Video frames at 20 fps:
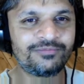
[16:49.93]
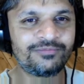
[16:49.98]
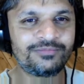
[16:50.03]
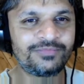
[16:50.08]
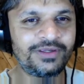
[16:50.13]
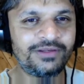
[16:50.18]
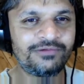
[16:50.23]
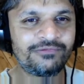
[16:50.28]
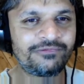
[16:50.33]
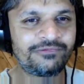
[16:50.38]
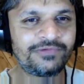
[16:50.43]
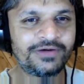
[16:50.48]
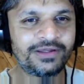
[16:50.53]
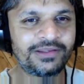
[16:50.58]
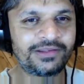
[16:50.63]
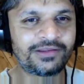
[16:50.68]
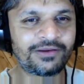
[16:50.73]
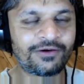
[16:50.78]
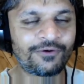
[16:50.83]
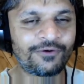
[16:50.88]
infer
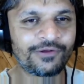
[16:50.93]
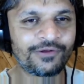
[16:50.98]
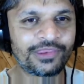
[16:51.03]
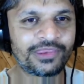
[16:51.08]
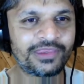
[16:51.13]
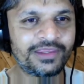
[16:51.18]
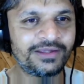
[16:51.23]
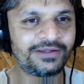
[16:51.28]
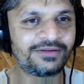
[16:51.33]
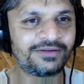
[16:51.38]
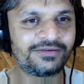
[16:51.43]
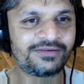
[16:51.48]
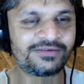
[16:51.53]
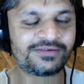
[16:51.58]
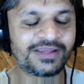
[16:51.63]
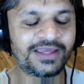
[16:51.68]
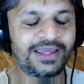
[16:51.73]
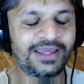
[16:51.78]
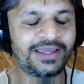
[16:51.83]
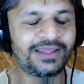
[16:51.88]
the wrong
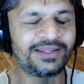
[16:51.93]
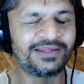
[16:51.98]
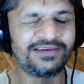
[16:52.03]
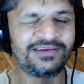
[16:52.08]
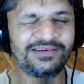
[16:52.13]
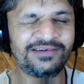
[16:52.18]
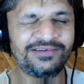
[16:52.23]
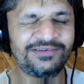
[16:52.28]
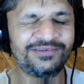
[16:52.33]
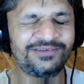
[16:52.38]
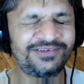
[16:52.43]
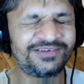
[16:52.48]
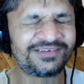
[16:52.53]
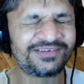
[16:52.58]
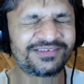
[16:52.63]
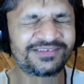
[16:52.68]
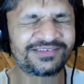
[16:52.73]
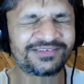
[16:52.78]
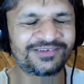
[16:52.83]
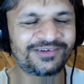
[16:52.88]
things, and you're
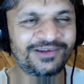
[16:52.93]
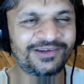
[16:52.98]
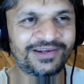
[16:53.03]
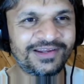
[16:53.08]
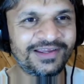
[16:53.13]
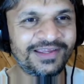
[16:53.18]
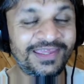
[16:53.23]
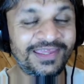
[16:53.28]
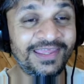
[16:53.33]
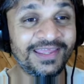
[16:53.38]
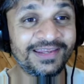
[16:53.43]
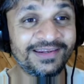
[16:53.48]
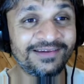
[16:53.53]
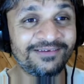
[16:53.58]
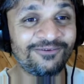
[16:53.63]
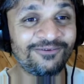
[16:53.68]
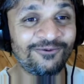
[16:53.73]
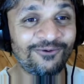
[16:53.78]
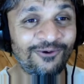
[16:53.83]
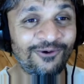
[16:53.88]
just gonna get
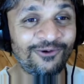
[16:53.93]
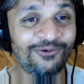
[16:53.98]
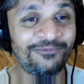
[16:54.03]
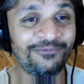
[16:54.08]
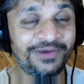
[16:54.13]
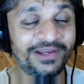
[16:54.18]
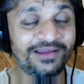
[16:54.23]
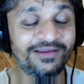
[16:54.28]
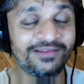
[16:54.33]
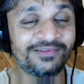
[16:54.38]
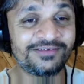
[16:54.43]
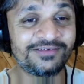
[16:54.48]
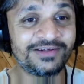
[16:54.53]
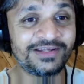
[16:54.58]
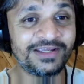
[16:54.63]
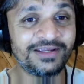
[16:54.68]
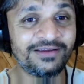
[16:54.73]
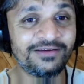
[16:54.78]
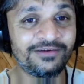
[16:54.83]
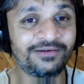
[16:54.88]
it wrong when
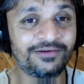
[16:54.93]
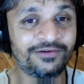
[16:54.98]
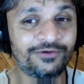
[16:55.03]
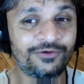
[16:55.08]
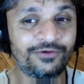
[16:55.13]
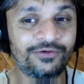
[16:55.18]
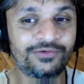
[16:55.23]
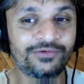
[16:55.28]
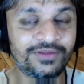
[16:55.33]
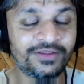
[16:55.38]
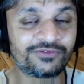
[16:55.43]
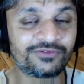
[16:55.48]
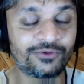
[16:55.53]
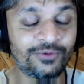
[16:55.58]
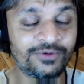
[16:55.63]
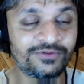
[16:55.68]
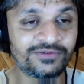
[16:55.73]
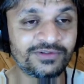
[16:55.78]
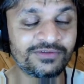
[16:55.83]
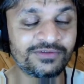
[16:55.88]
answering test
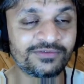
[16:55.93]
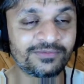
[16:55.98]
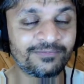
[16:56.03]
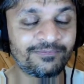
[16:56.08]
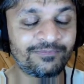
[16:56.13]
questions.